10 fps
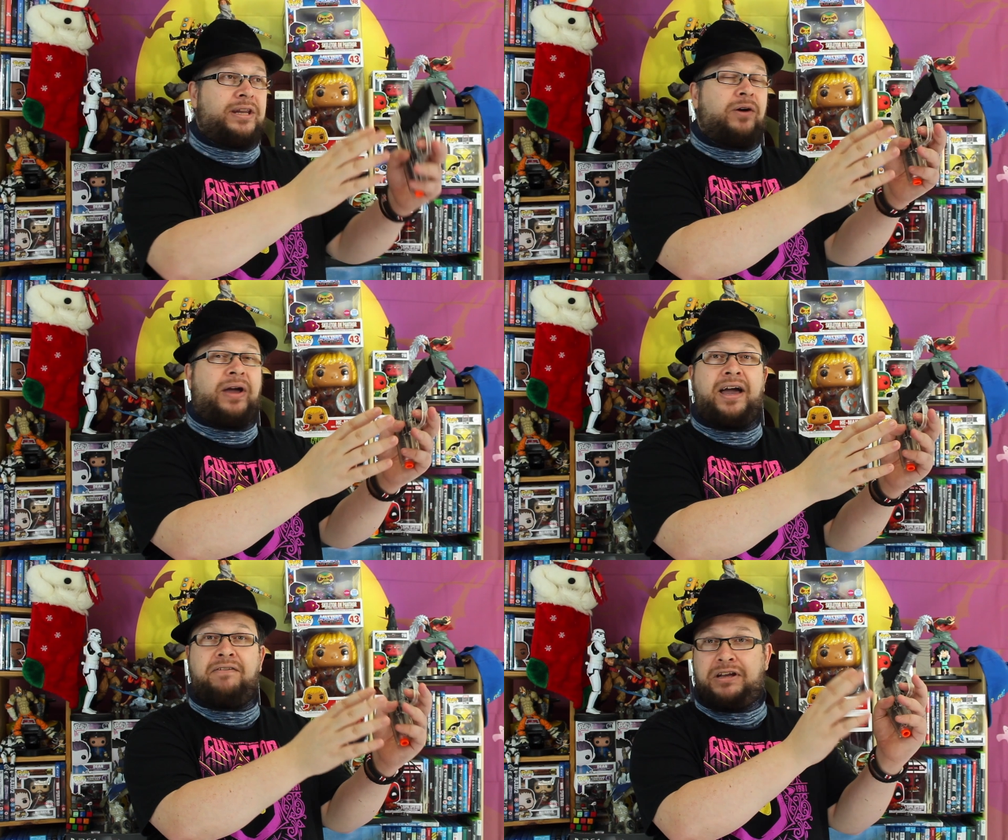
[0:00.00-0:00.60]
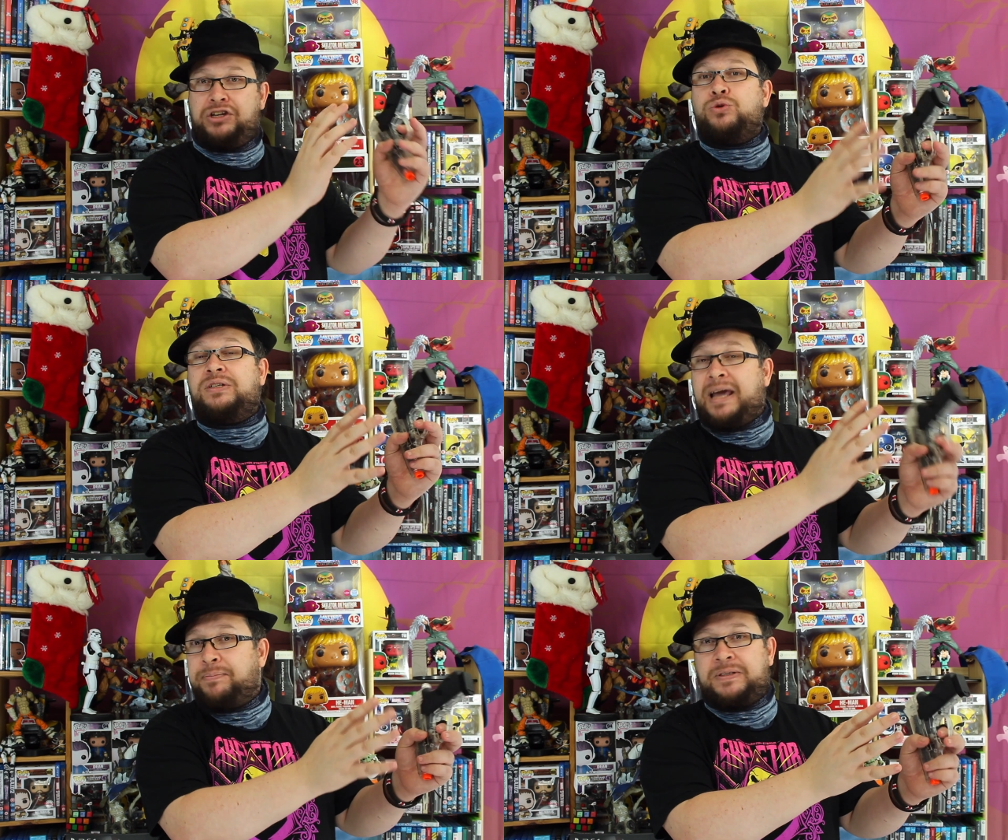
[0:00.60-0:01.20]
now have a new
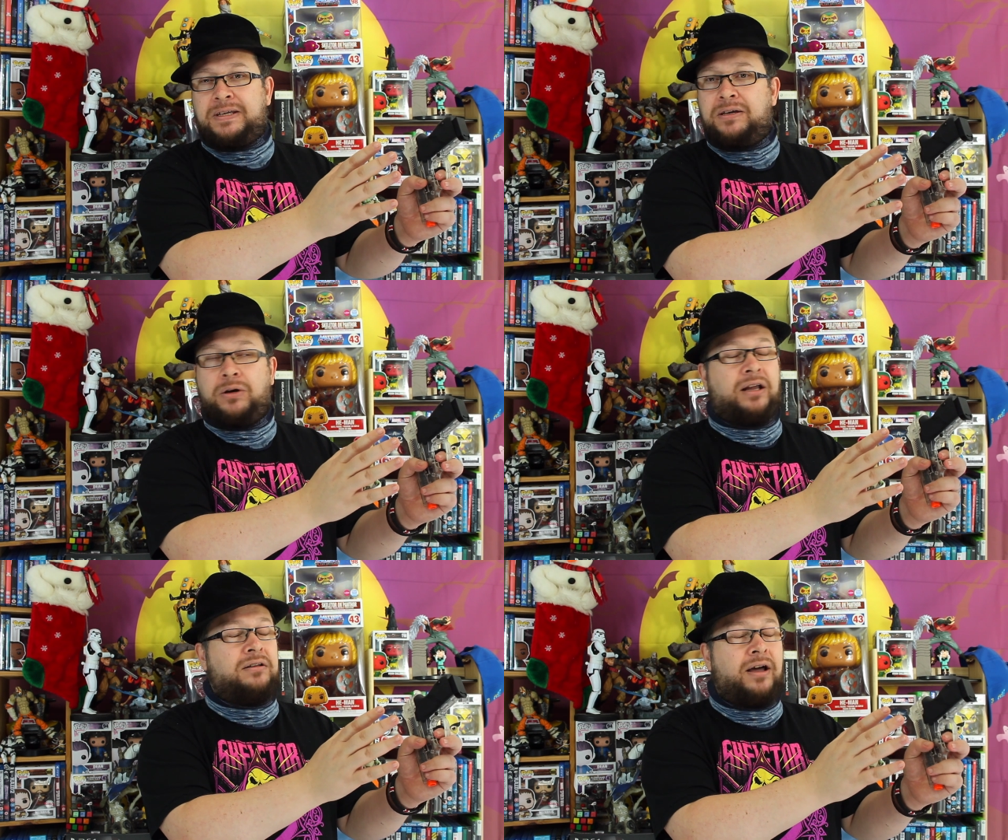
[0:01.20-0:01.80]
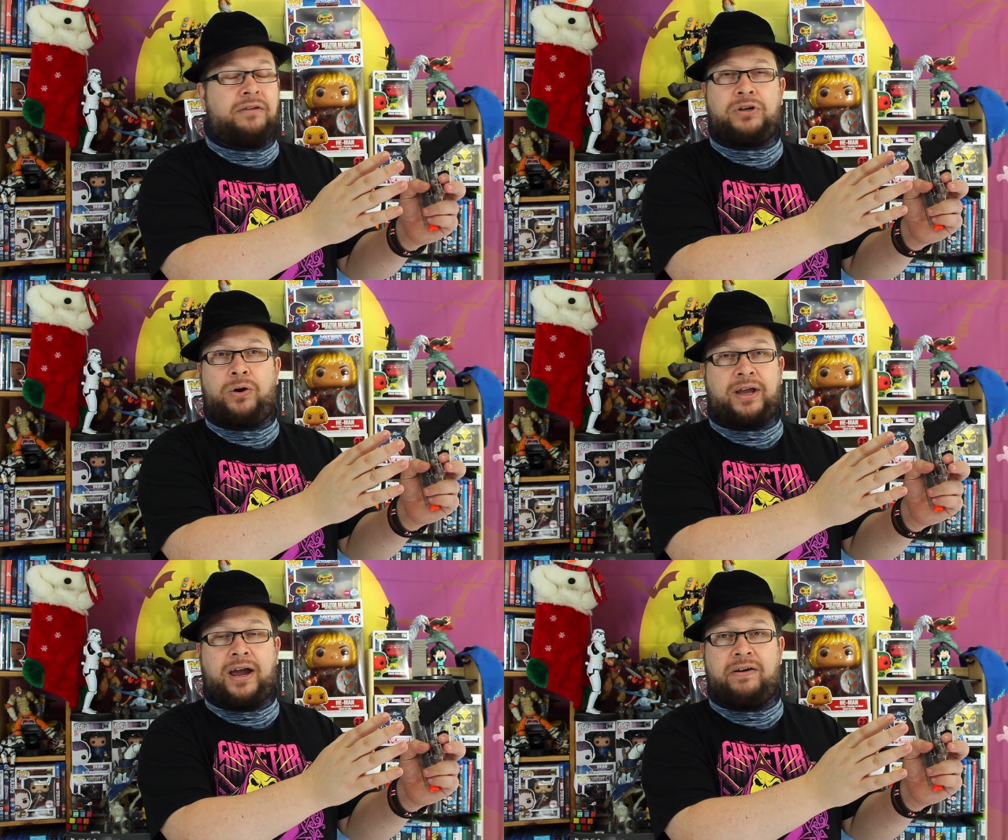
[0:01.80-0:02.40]
deputy. I loved
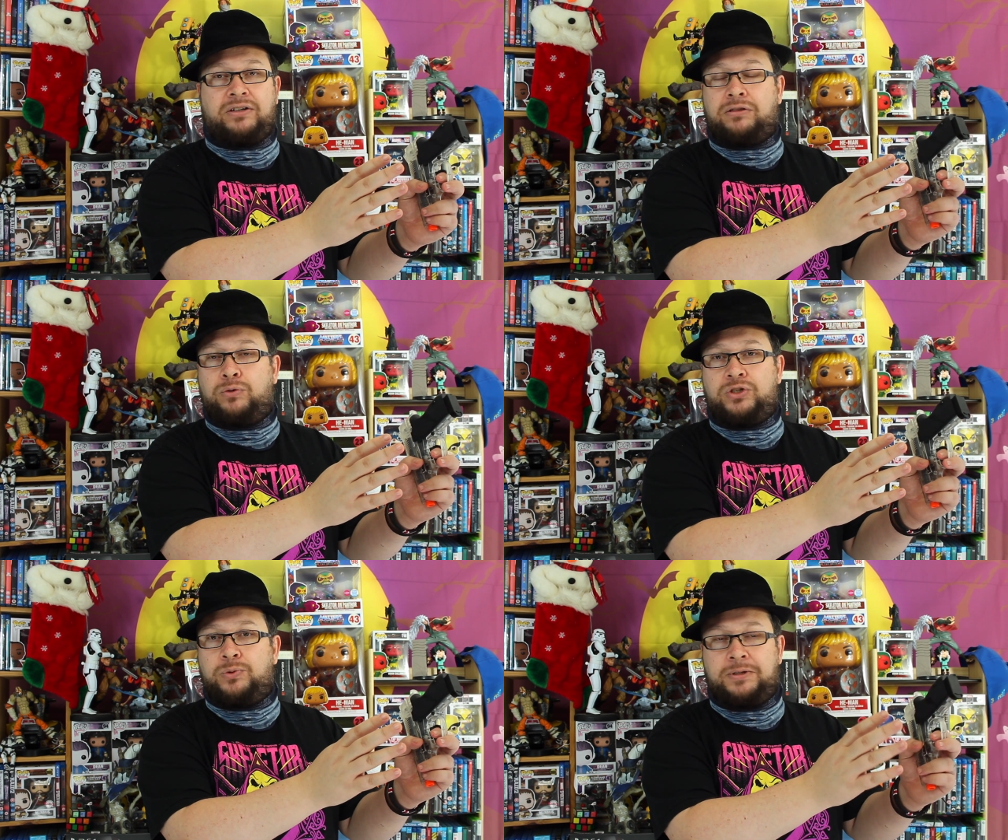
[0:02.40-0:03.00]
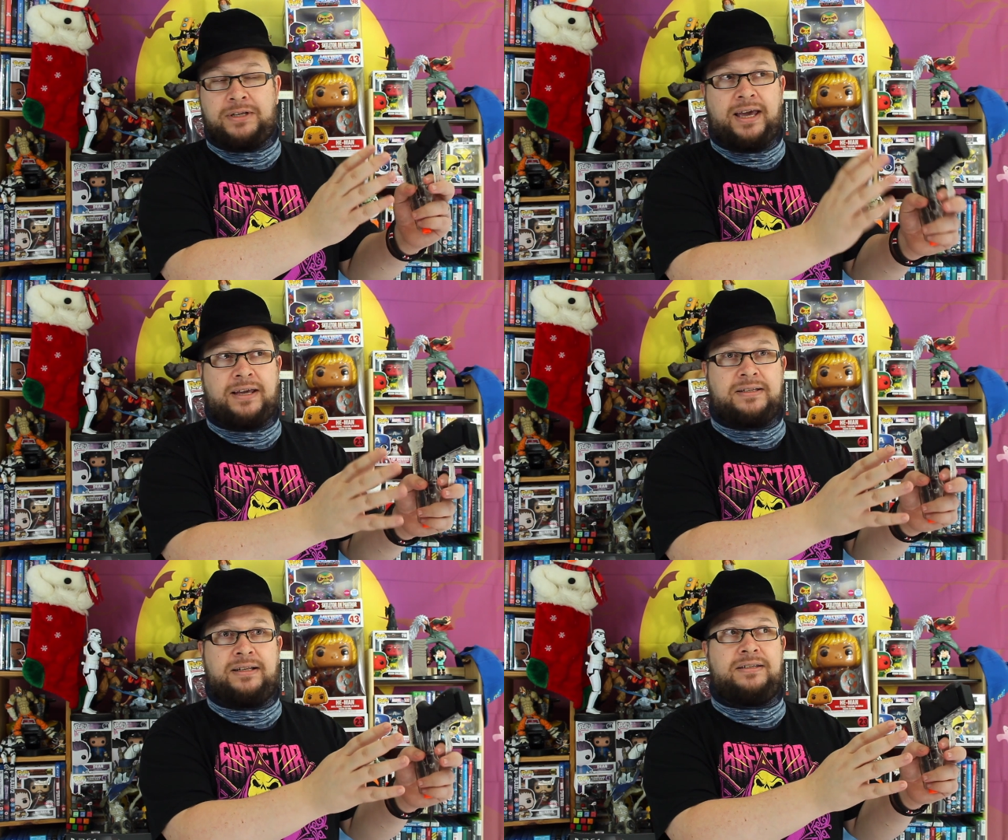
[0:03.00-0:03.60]
her character. I thought she was
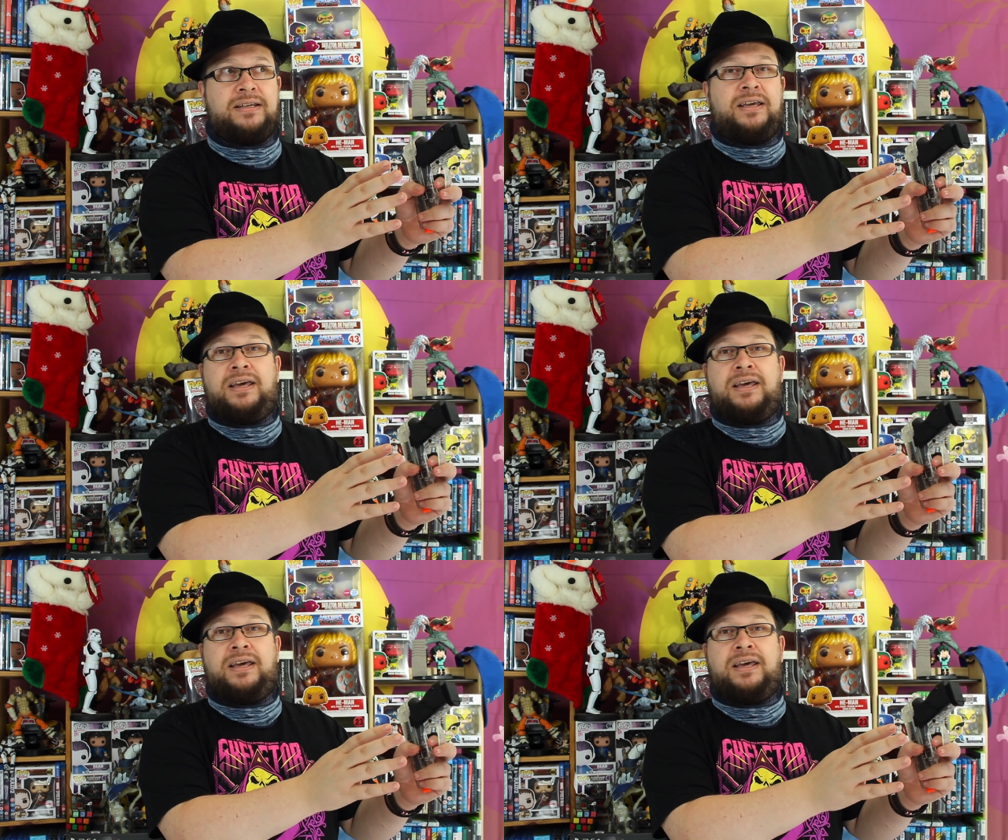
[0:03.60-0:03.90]
excellent.